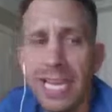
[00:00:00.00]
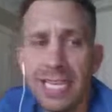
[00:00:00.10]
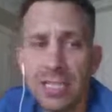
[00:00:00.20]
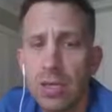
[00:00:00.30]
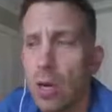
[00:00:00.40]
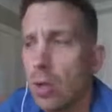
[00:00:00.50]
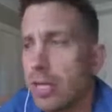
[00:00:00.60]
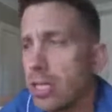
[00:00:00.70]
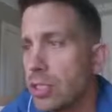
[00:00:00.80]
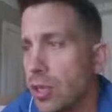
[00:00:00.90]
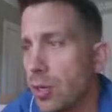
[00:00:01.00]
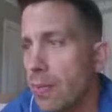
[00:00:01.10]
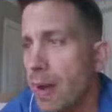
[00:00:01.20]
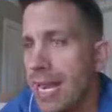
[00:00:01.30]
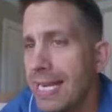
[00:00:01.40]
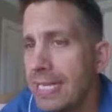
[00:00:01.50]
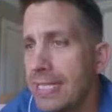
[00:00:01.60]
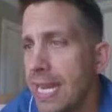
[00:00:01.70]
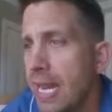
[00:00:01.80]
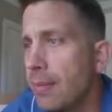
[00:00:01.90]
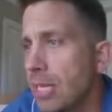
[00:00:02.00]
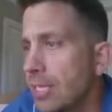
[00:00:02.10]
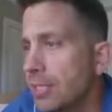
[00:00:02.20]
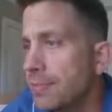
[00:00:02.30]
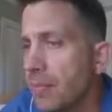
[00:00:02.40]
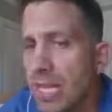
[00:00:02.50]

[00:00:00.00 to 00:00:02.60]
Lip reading: is called termite damage.